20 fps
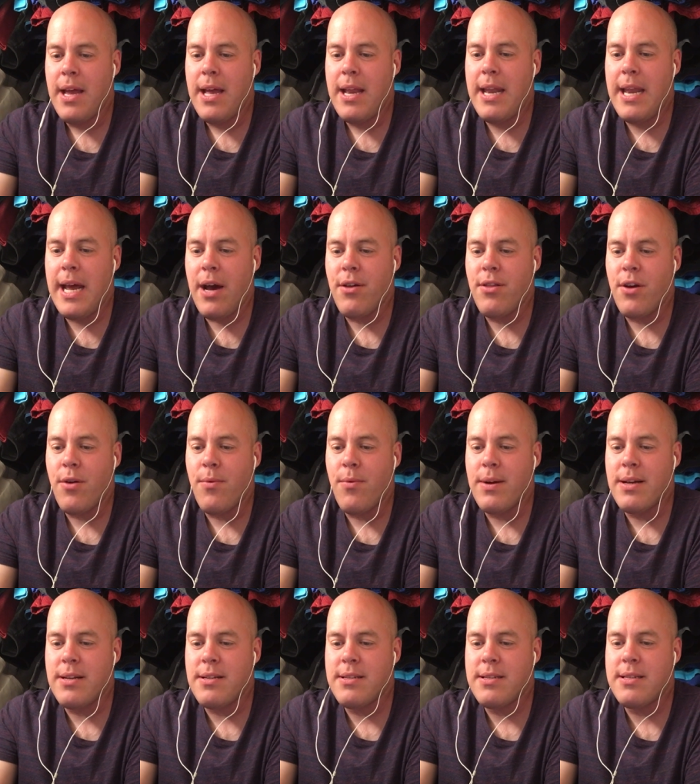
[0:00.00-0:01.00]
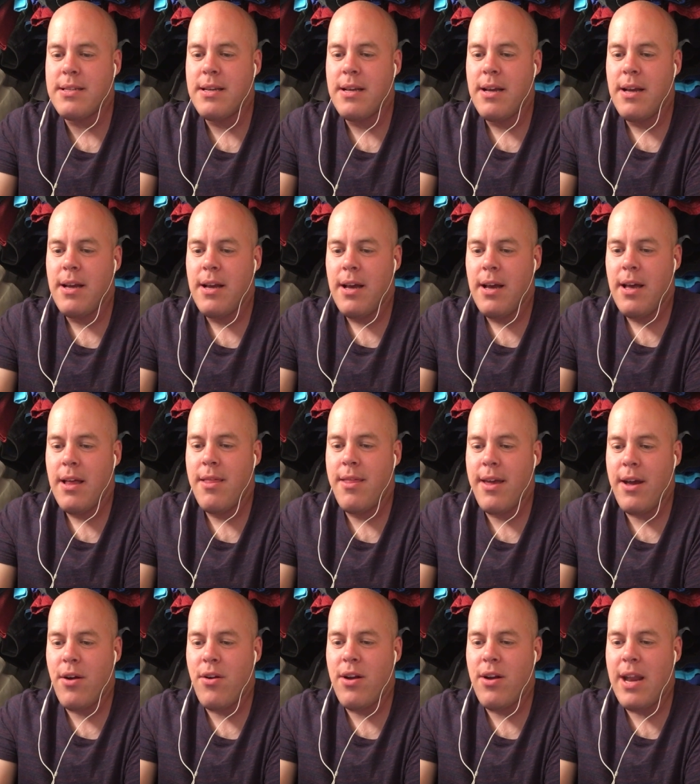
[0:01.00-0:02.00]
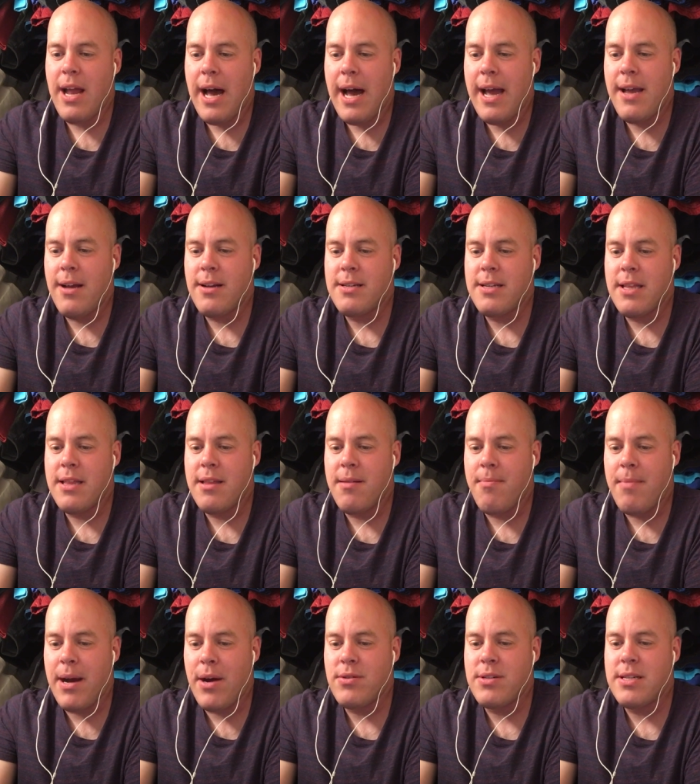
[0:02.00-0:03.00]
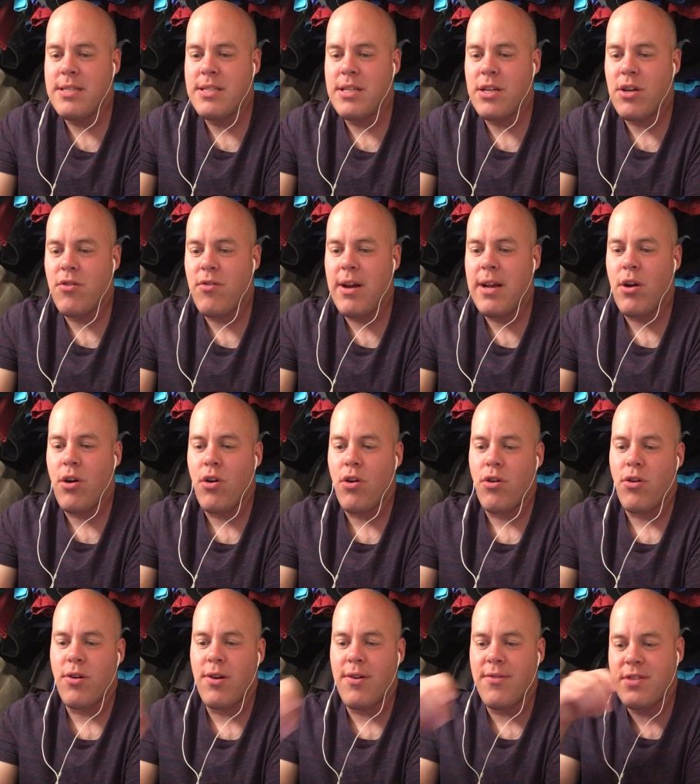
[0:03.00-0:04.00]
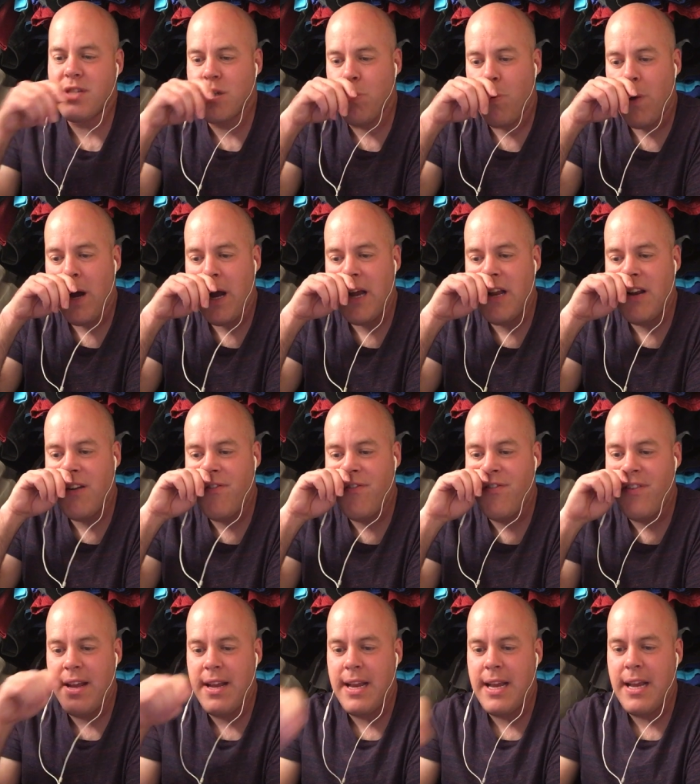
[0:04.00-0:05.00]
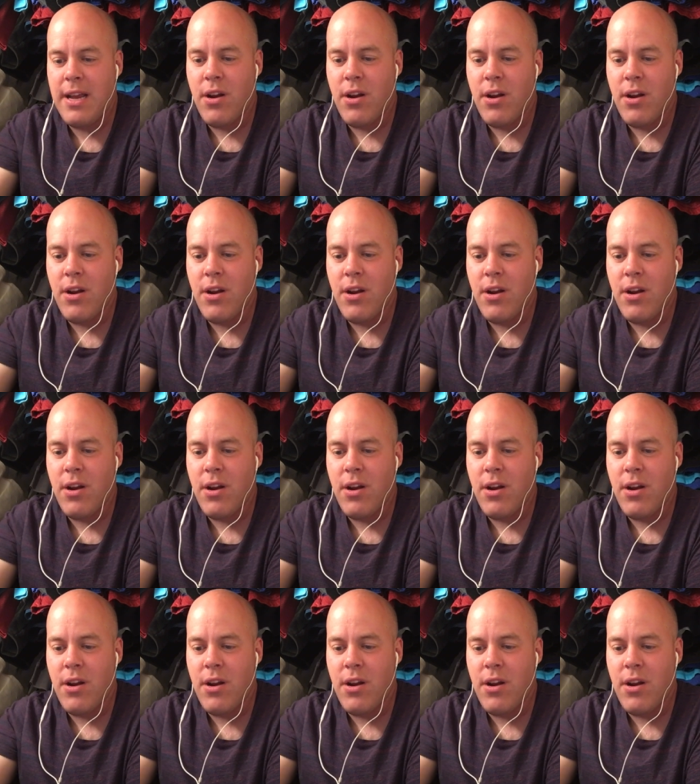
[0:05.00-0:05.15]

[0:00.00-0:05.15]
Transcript: Now there was there nigh unto the mountains a great herd of swine feeding,